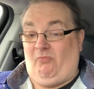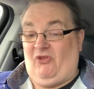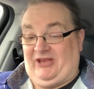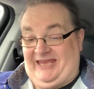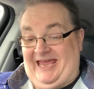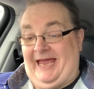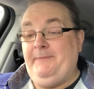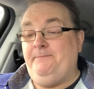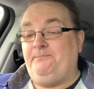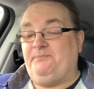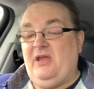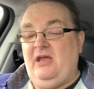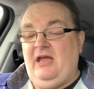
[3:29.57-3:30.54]
Okay,
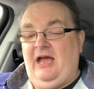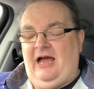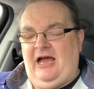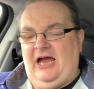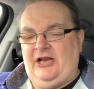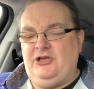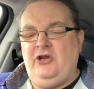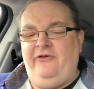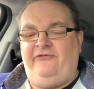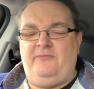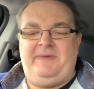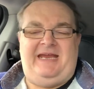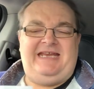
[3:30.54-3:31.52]
new
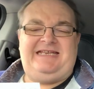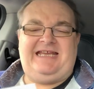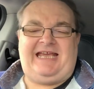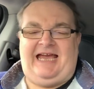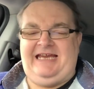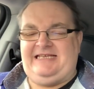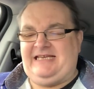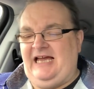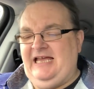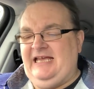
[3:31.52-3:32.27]
from Indicator,